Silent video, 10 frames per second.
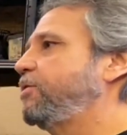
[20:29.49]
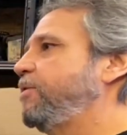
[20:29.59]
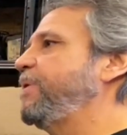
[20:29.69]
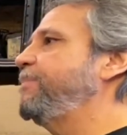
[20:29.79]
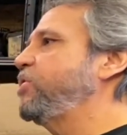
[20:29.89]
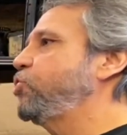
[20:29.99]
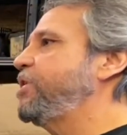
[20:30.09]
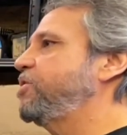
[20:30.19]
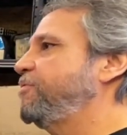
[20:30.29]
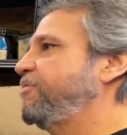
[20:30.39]
You've been a
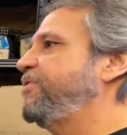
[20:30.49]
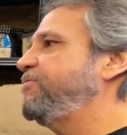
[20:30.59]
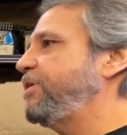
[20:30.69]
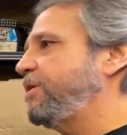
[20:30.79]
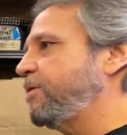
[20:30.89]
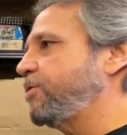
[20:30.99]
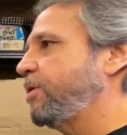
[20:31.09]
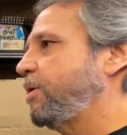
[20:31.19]
machinist for 50 years.